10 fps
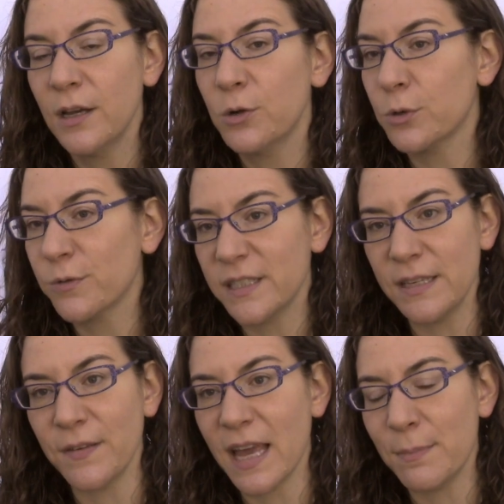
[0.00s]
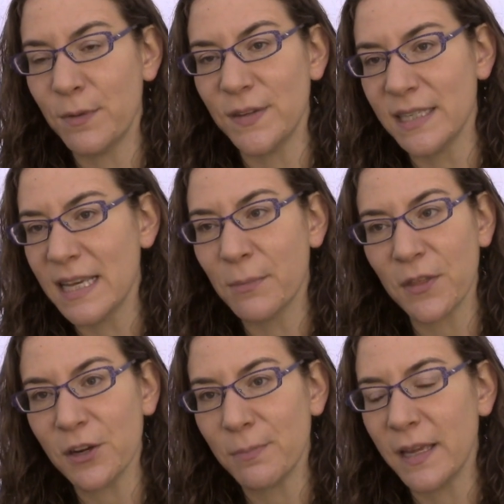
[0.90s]
who are receiving ABVD
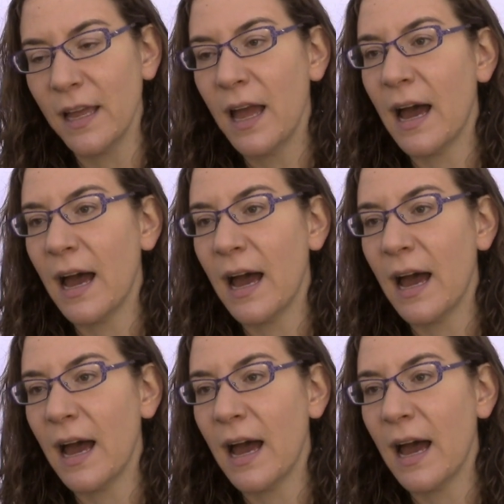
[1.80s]
chemotherapy,